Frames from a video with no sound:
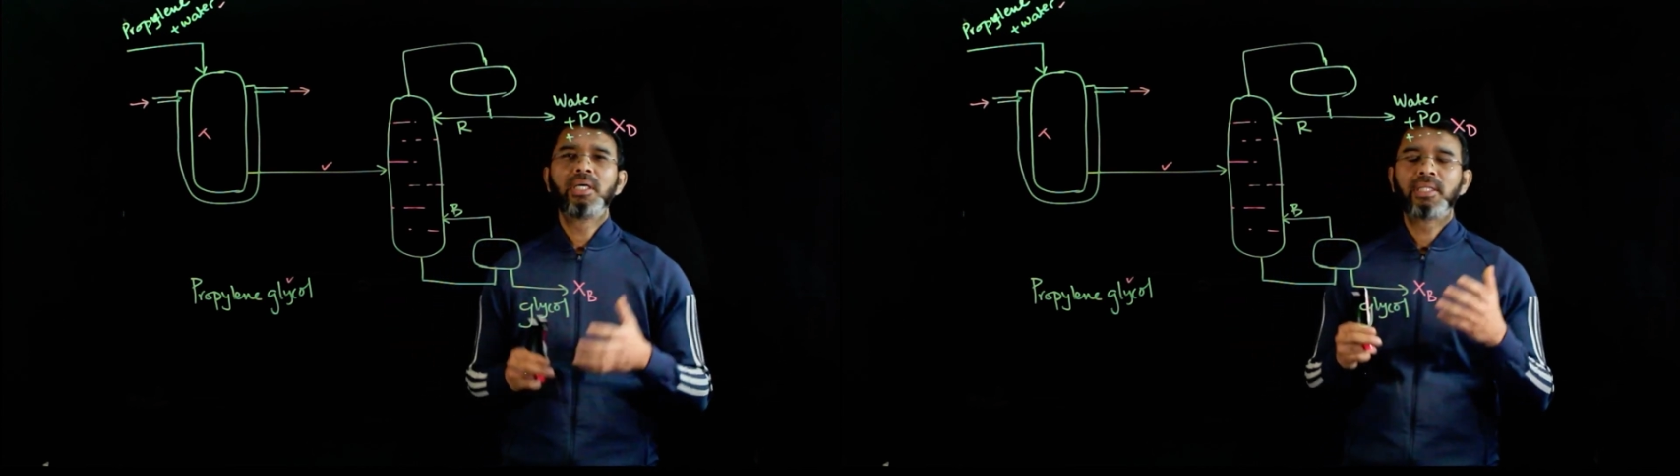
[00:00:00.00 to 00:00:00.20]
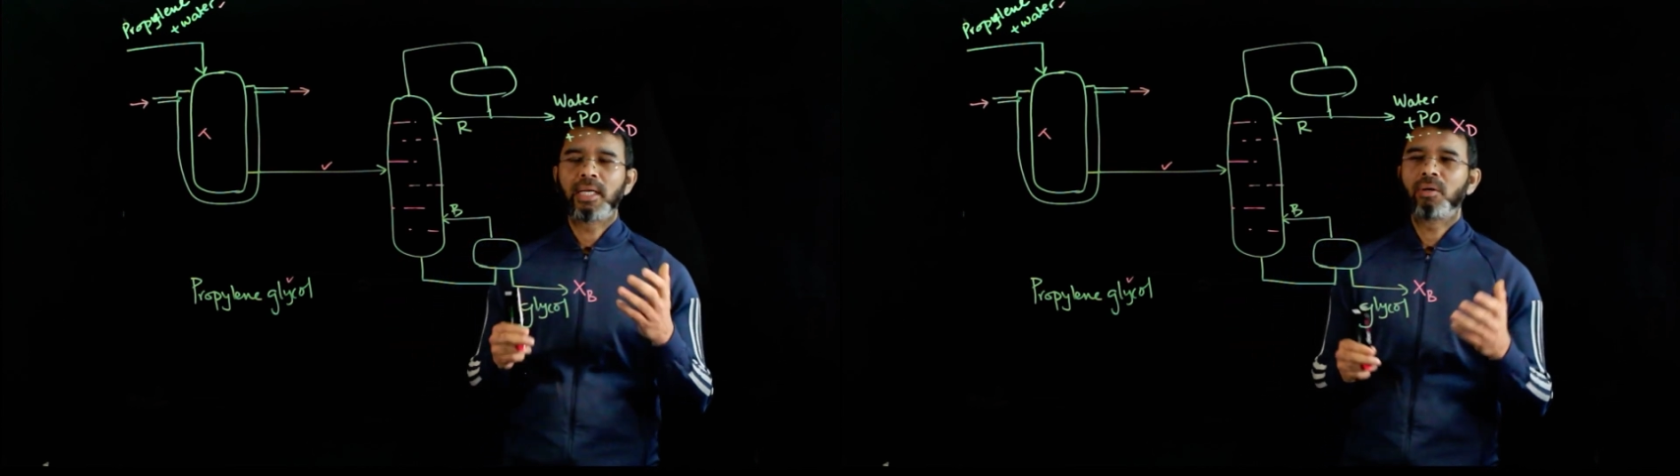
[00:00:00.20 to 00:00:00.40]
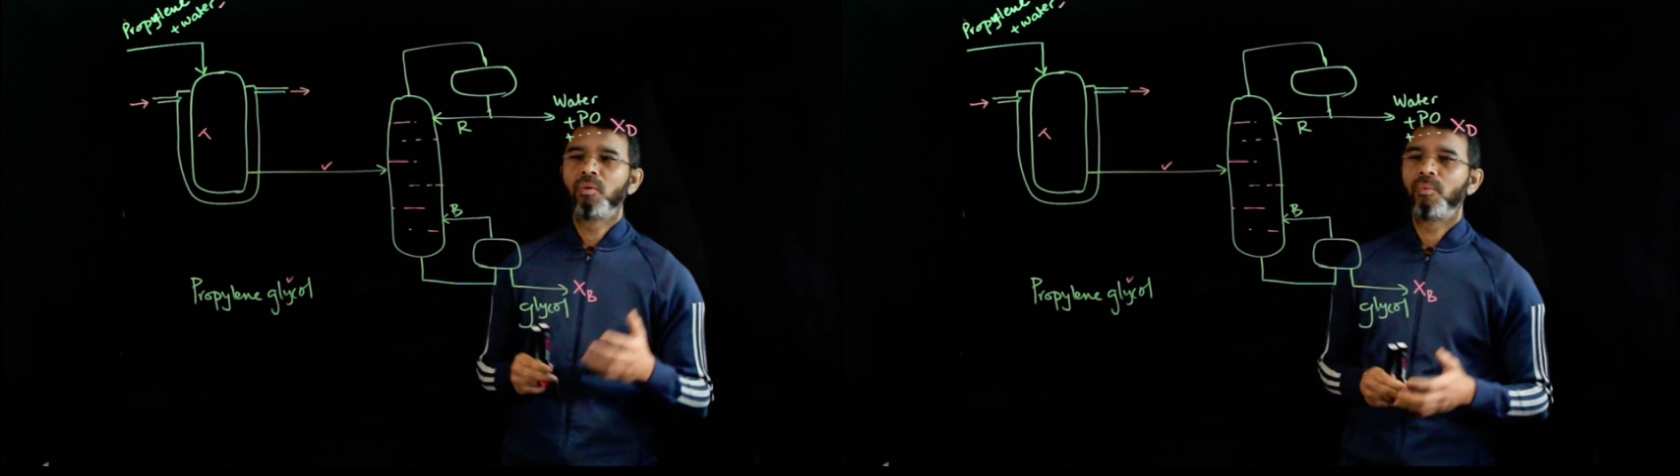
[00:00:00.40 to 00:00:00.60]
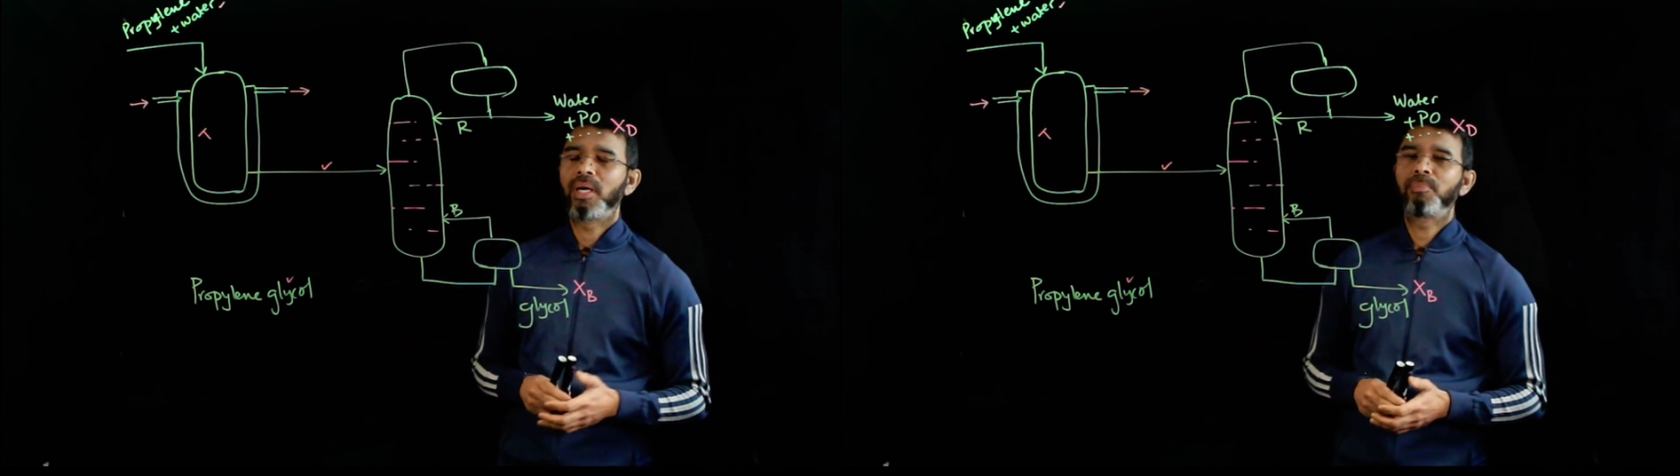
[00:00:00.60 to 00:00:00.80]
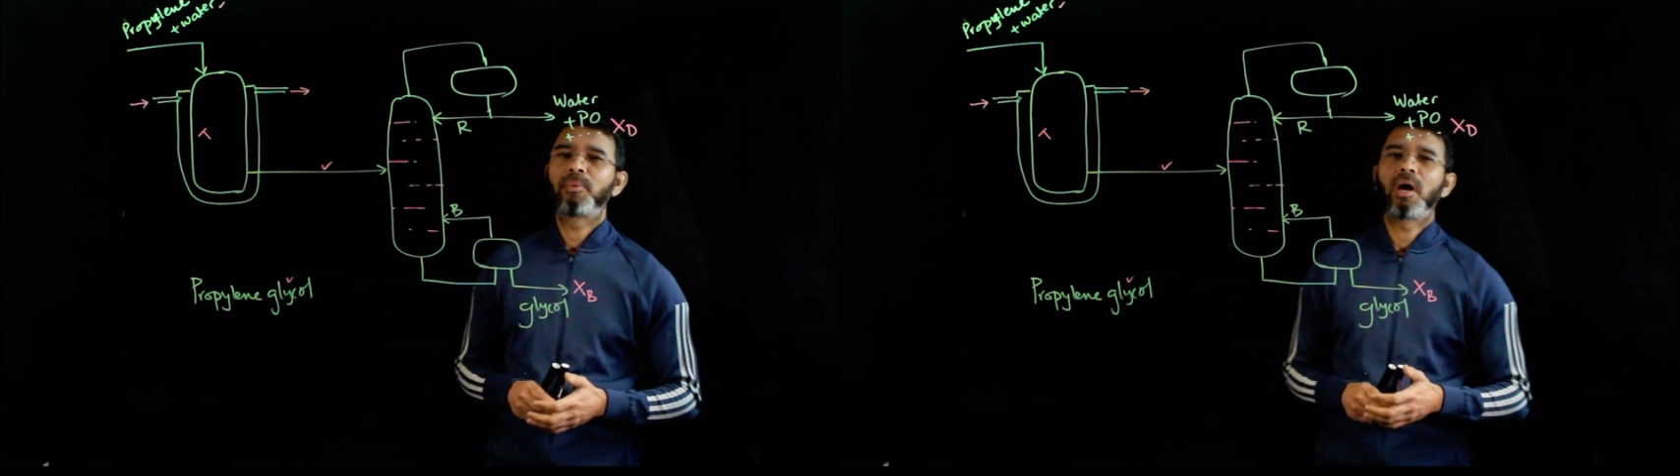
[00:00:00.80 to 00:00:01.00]
that
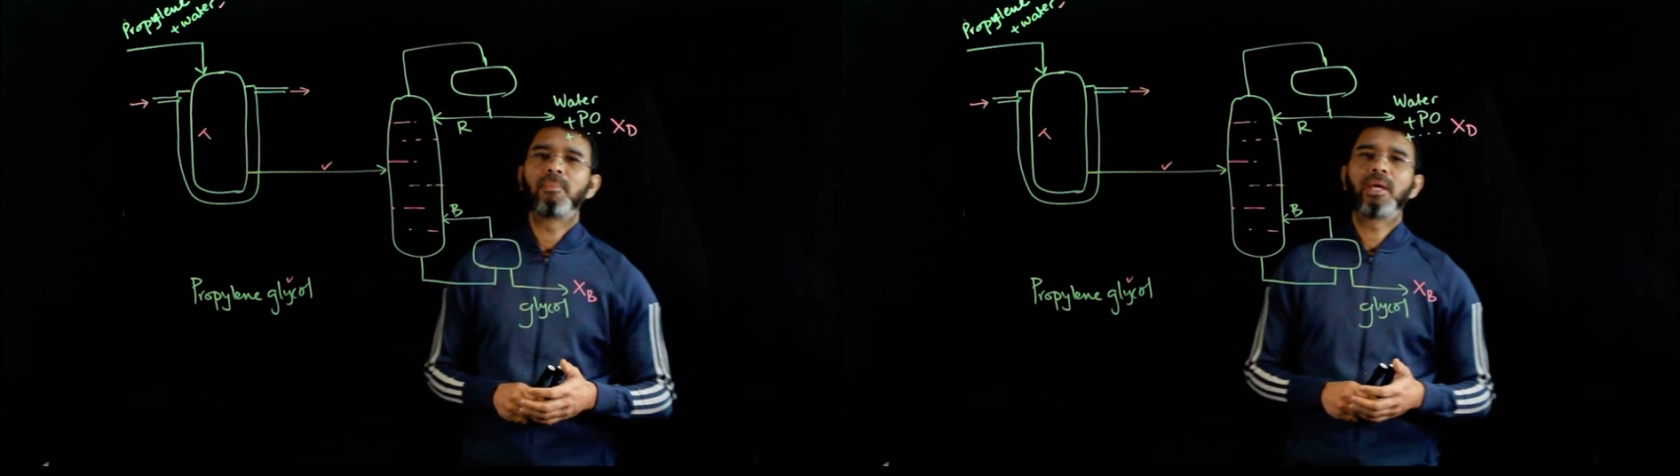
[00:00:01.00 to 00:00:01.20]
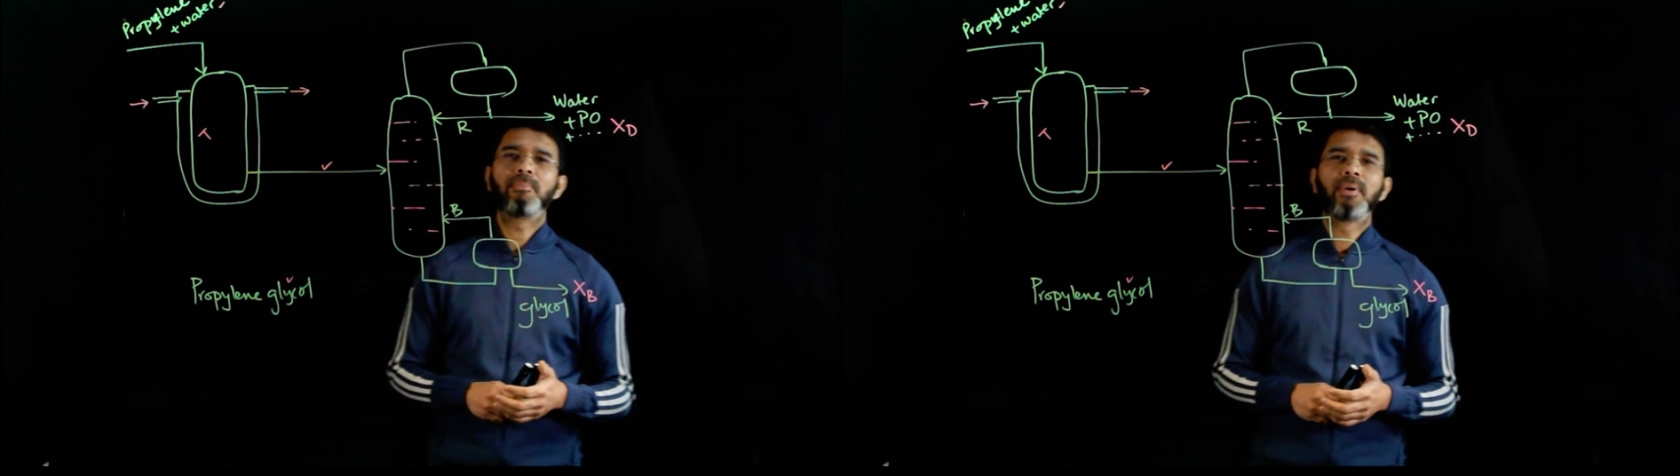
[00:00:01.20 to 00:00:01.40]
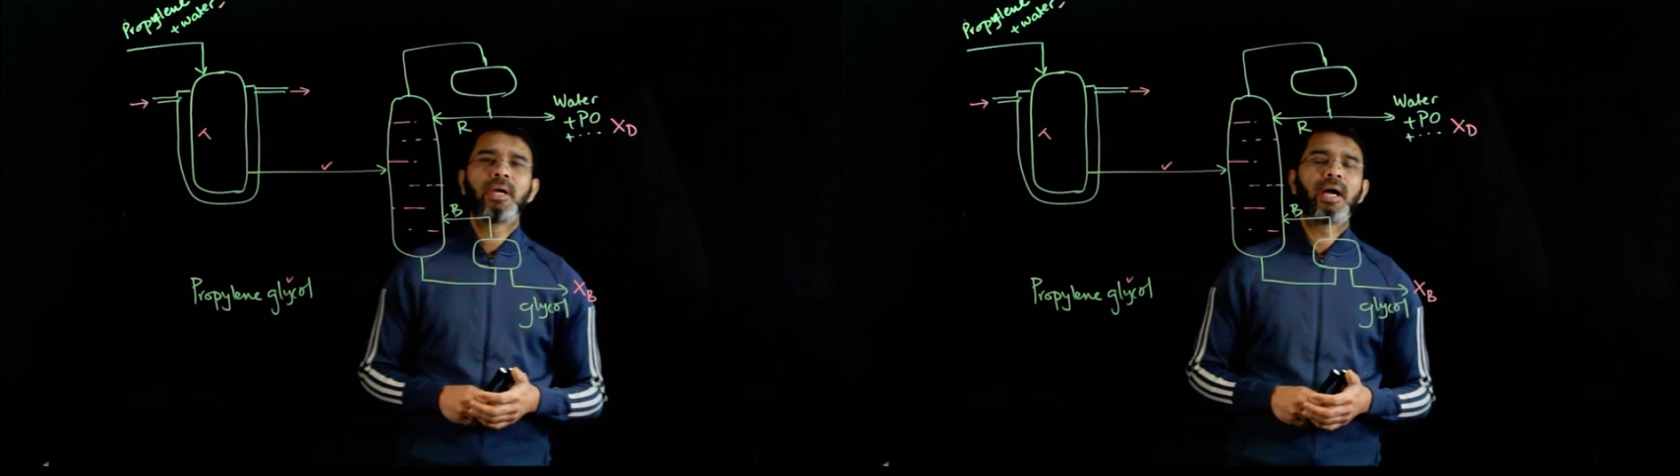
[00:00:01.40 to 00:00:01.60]
what problem